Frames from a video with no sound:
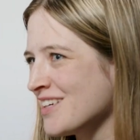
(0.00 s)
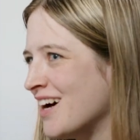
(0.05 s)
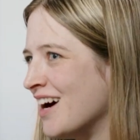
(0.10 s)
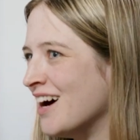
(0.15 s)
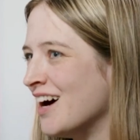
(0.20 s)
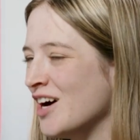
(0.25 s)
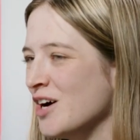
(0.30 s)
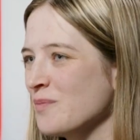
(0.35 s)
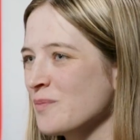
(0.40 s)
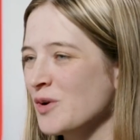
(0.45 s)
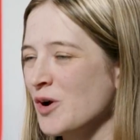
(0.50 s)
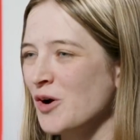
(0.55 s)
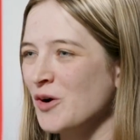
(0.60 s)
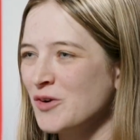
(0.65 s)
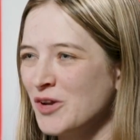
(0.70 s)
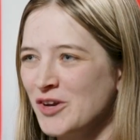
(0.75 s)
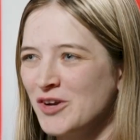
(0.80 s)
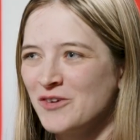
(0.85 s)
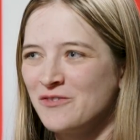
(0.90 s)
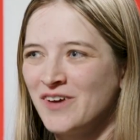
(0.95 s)
Go
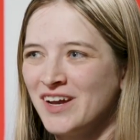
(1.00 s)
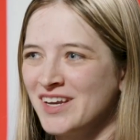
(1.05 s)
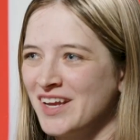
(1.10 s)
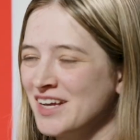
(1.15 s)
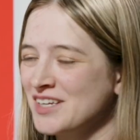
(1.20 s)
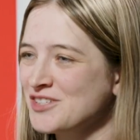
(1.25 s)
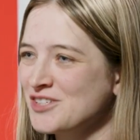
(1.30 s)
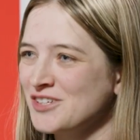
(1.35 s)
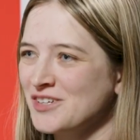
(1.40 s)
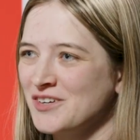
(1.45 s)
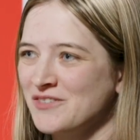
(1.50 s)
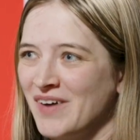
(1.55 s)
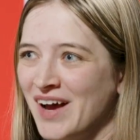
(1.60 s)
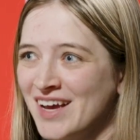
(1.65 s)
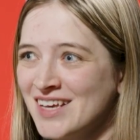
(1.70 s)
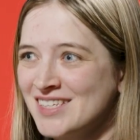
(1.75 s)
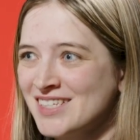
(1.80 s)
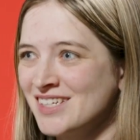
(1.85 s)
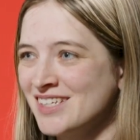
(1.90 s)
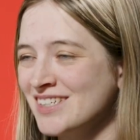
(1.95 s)
to your financial
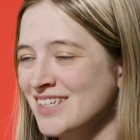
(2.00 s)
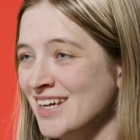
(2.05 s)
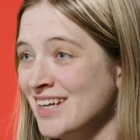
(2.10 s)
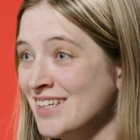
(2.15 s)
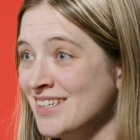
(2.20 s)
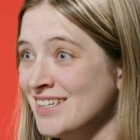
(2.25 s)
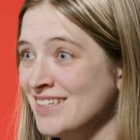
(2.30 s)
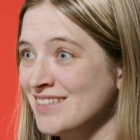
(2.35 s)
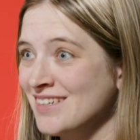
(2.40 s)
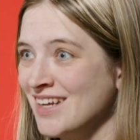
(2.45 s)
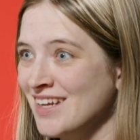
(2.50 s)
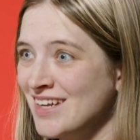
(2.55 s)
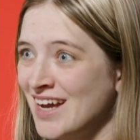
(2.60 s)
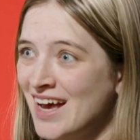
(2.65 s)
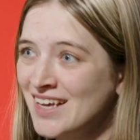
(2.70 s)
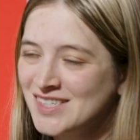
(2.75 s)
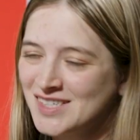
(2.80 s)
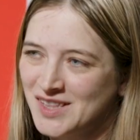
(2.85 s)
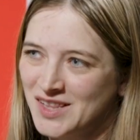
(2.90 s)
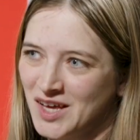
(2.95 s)
advisor and
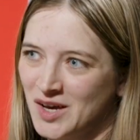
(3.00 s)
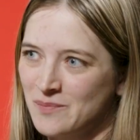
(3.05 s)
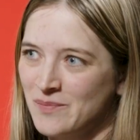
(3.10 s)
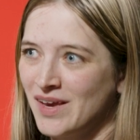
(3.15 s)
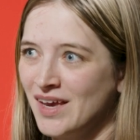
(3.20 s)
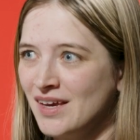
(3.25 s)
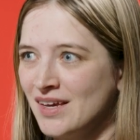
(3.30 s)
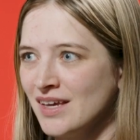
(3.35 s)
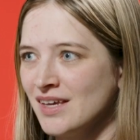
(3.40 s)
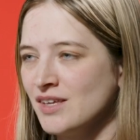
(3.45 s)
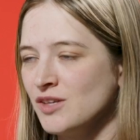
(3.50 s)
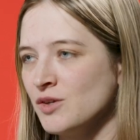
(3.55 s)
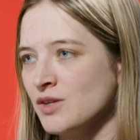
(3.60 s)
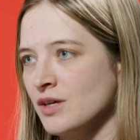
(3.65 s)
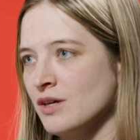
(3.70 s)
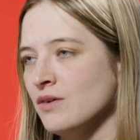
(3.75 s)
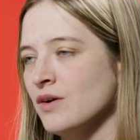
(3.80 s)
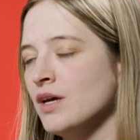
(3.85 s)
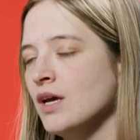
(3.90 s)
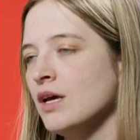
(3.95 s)
ask them, hey, you
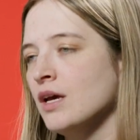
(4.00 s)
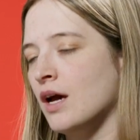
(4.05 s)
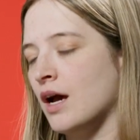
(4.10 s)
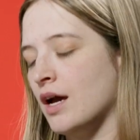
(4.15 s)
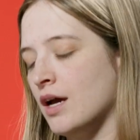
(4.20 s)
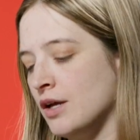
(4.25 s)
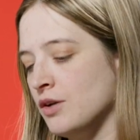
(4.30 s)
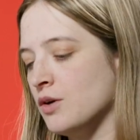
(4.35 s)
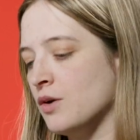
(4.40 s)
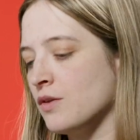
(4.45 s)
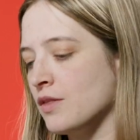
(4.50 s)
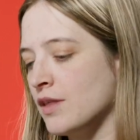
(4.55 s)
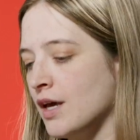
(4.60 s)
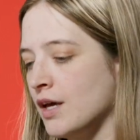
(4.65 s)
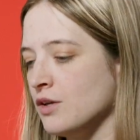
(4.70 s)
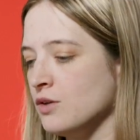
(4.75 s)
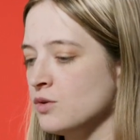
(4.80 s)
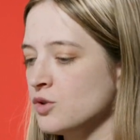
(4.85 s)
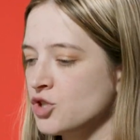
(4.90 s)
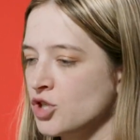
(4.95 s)
know, I know
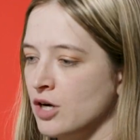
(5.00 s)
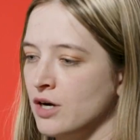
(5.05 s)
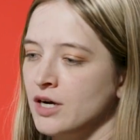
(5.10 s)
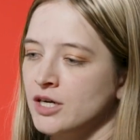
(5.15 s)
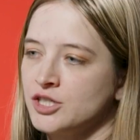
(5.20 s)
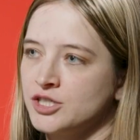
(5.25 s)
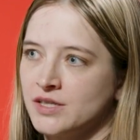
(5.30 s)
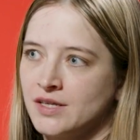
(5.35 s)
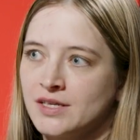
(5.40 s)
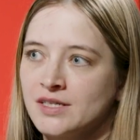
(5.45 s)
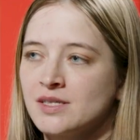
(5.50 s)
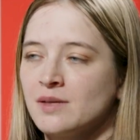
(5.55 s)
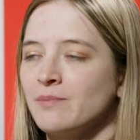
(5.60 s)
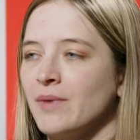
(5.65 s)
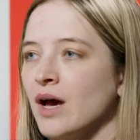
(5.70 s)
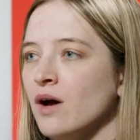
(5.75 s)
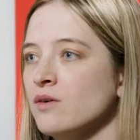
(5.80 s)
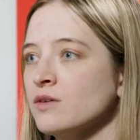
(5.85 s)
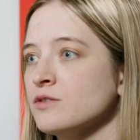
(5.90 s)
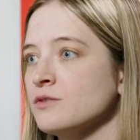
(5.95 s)
that you charge this
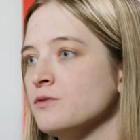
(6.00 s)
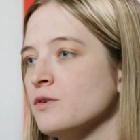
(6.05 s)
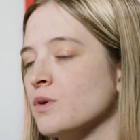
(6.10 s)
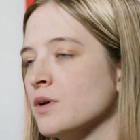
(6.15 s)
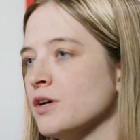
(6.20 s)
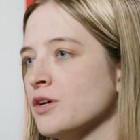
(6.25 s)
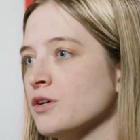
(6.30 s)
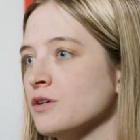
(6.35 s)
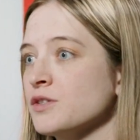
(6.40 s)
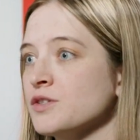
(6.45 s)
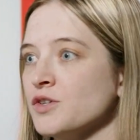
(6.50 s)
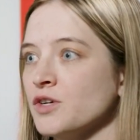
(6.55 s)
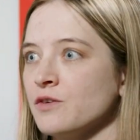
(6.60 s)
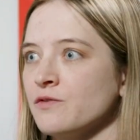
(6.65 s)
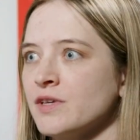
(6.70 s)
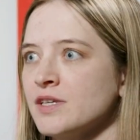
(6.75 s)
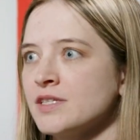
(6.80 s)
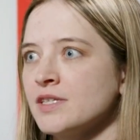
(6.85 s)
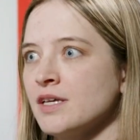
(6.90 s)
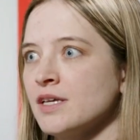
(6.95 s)
amount for your
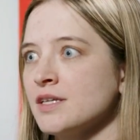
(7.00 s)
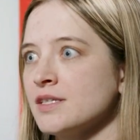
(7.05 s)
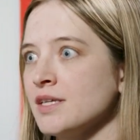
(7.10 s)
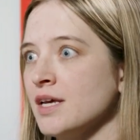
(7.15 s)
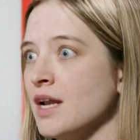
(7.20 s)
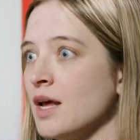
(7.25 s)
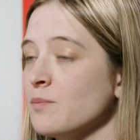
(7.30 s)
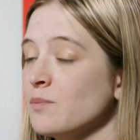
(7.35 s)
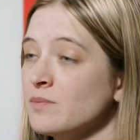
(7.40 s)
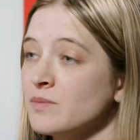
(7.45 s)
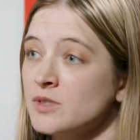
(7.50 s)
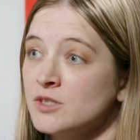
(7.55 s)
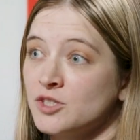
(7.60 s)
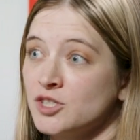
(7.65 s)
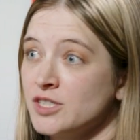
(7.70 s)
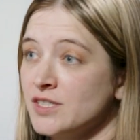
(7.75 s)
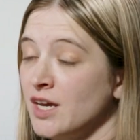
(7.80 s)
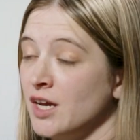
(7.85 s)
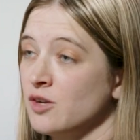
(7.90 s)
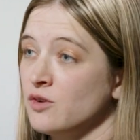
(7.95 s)
services, and I'm
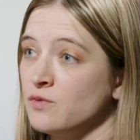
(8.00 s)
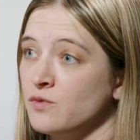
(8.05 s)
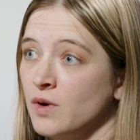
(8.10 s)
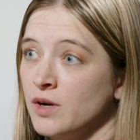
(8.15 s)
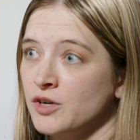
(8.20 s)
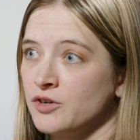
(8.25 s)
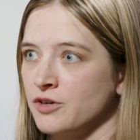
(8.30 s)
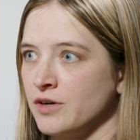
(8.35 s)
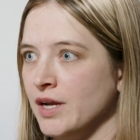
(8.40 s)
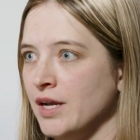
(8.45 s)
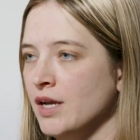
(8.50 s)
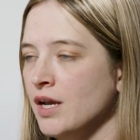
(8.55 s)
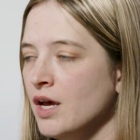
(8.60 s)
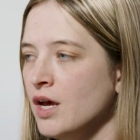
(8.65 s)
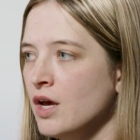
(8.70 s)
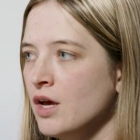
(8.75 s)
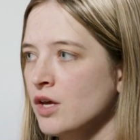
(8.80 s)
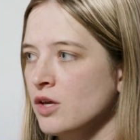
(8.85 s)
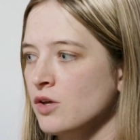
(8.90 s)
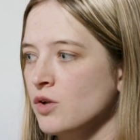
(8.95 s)
just kind of wondering,
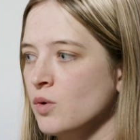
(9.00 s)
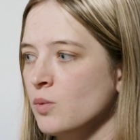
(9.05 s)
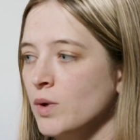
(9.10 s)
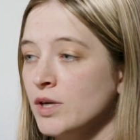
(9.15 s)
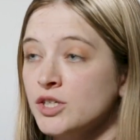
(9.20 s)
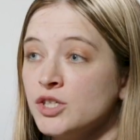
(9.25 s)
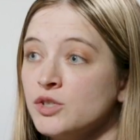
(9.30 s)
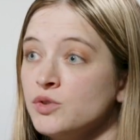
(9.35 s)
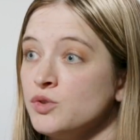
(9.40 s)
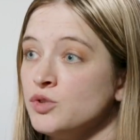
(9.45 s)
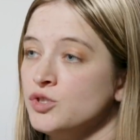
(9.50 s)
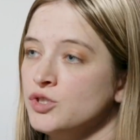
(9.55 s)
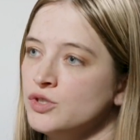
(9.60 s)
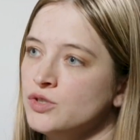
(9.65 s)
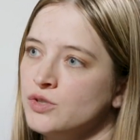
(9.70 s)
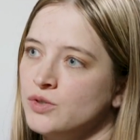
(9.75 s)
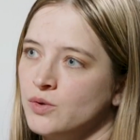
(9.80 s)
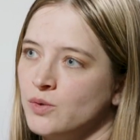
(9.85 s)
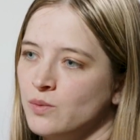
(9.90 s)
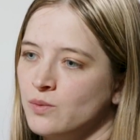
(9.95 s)
you know, what do you
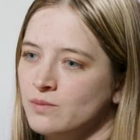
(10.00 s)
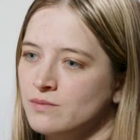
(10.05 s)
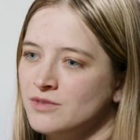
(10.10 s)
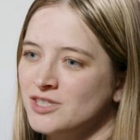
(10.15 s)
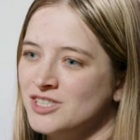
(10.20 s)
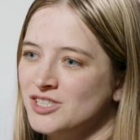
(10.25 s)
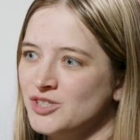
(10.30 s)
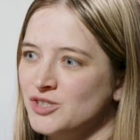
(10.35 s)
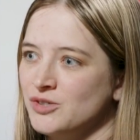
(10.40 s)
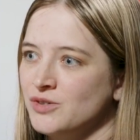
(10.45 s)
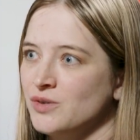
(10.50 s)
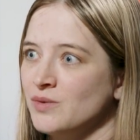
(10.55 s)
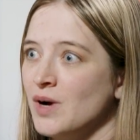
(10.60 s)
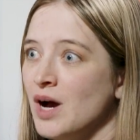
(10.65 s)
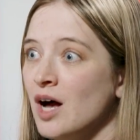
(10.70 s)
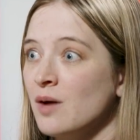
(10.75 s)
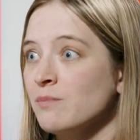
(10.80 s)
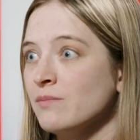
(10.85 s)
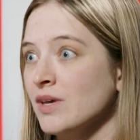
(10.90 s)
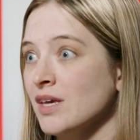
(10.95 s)
do to
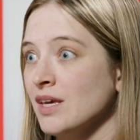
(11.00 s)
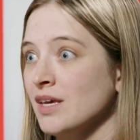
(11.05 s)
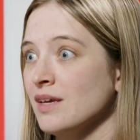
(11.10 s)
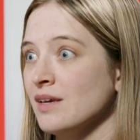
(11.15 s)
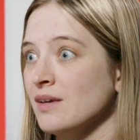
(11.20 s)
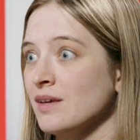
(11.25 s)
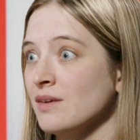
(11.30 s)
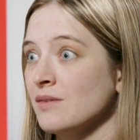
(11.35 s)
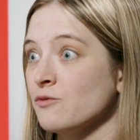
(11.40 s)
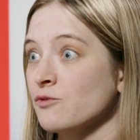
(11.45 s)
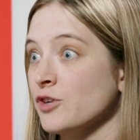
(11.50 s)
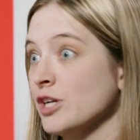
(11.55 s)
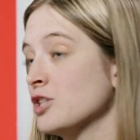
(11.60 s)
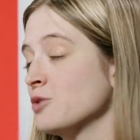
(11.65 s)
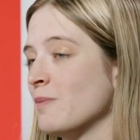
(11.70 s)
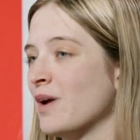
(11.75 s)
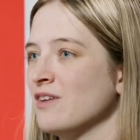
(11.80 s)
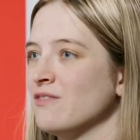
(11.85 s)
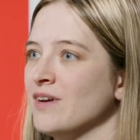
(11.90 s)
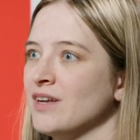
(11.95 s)
help me reach
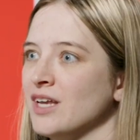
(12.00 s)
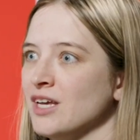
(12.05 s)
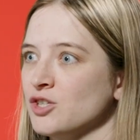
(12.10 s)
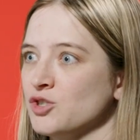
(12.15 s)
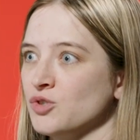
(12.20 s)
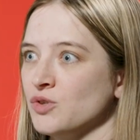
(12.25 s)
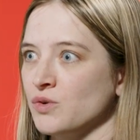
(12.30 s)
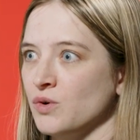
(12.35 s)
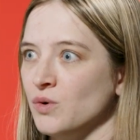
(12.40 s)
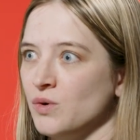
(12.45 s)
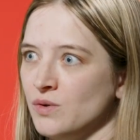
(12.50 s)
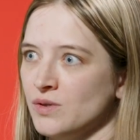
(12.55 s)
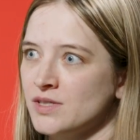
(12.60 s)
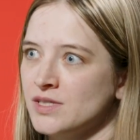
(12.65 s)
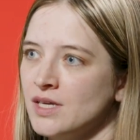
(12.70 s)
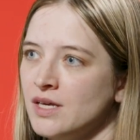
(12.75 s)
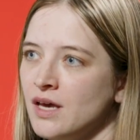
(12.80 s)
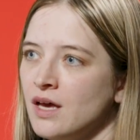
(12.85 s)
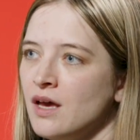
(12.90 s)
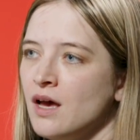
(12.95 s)
my financial goals?